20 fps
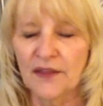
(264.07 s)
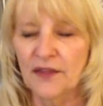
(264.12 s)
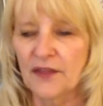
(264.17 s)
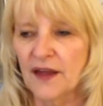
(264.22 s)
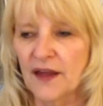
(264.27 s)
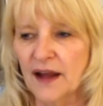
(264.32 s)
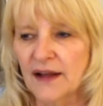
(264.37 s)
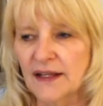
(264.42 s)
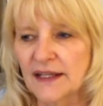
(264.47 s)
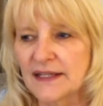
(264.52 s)

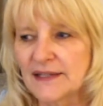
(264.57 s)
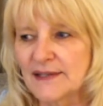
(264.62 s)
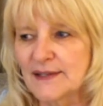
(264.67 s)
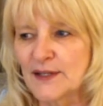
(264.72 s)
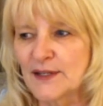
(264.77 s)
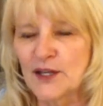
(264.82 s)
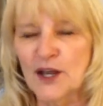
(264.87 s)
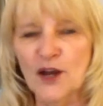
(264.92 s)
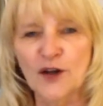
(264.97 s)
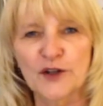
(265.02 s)
that is
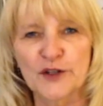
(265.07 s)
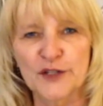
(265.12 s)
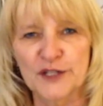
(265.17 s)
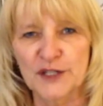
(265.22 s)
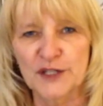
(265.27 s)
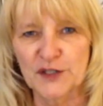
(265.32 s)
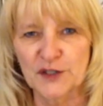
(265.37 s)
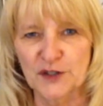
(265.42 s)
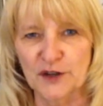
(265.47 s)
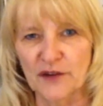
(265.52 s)
the younger
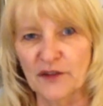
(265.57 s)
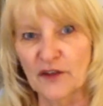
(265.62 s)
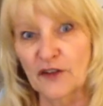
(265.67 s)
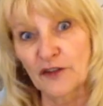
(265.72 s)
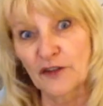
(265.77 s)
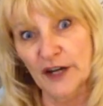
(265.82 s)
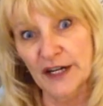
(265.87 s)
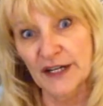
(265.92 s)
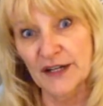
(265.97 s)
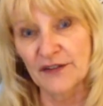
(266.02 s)
sister of a
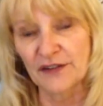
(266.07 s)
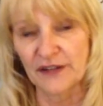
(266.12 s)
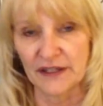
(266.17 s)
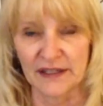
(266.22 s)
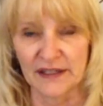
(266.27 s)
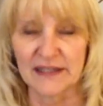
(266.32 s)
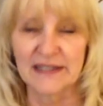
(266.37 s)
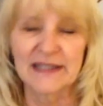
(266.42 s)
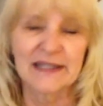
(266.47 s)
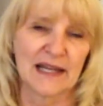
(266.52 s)
friend of
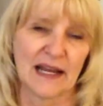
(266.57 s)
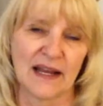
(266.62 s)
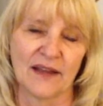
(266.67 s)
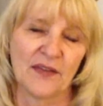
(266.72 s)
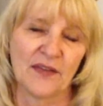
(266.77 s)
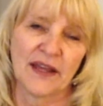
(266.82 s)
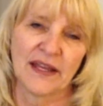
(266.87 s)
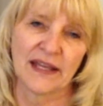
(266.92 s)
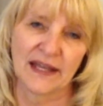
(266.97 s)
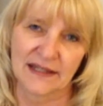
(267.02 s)
his,
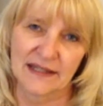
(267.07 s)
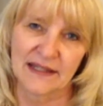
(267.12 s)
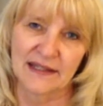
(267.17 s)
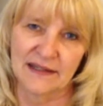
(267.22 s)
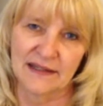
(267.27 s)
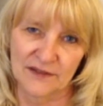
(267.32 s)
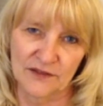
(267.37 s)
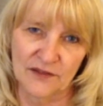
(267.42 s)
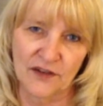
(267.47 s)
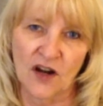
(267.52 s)
and they get
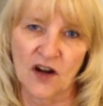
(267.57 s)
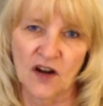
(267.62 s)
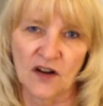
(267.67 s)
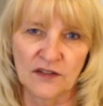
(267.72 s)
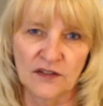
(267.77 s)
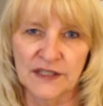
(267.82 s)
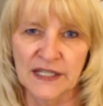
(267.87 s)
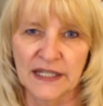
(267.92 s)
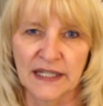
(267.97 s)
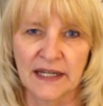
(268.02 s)

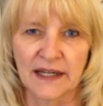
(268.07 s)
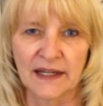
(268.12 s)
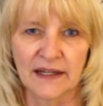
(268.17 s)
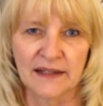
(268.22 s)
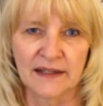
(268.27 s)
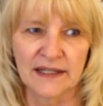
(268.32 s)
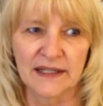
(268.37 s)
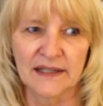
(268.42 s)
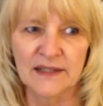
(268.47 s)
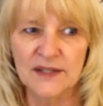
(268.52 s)
involved,
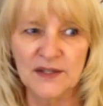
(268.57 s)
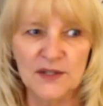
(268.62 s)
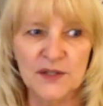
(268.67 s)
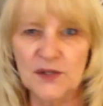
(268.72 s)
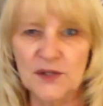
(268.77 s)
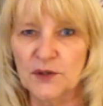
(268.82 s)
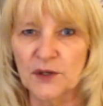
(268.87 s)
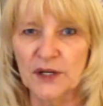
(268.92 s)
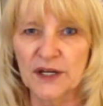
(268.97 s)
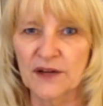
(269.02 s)
and it's the
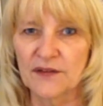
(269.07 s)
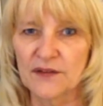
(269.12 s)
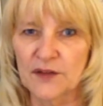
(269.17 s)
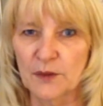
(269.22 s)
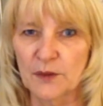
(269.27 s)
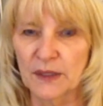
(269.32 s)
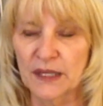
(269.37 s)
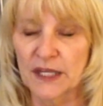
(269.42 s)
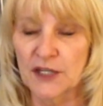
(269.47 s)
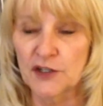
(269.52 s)
story of their
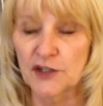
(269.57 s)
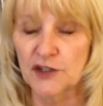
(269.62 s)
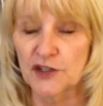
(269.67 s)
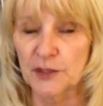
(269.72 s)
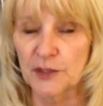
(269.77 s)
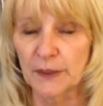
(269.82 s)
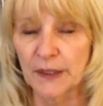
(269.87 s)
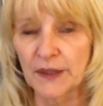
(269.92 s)
relationship.